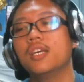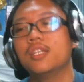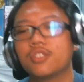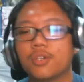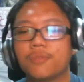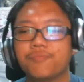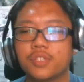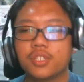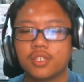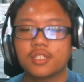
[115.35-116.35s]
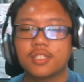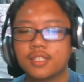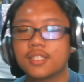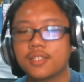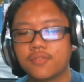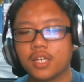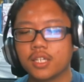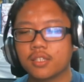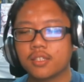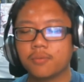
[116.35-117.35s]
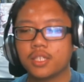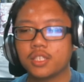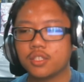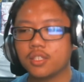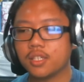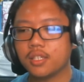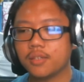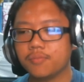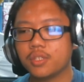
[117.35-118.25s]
So, you know, he's very much the,